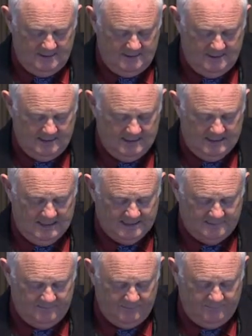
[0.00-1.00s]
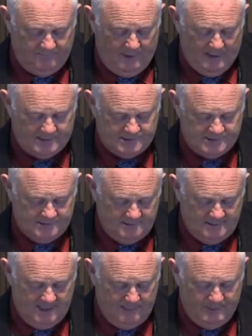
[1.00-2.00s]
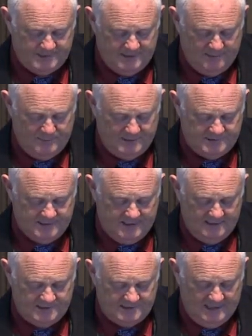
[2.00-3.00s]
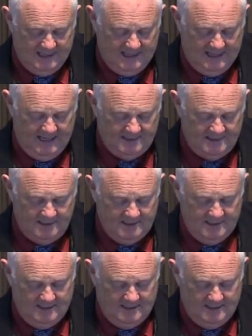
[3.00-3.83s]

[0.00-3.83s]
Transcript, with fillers: and I like to view Fox and MSNBC and CNN.